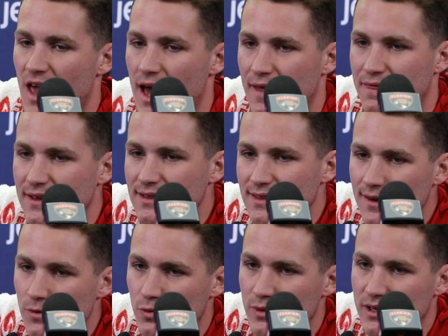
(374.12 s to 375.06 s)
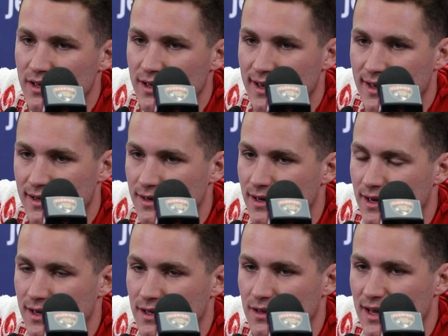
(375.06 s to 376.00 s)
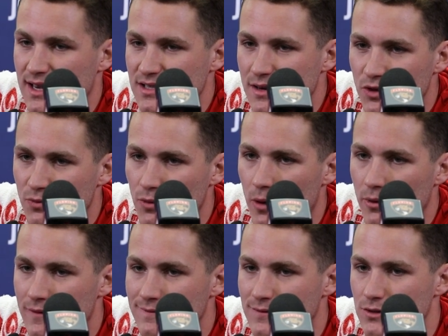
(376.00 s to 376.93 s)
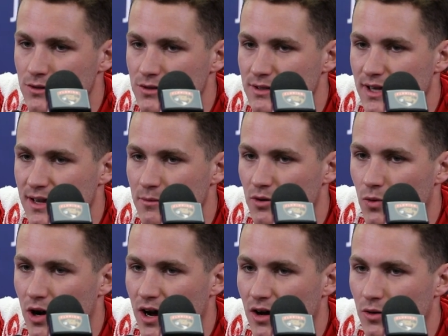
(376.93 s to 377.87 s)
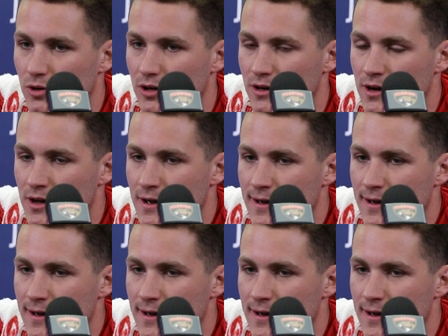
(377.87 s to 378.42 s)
I think that we last night was probably our first game in a while where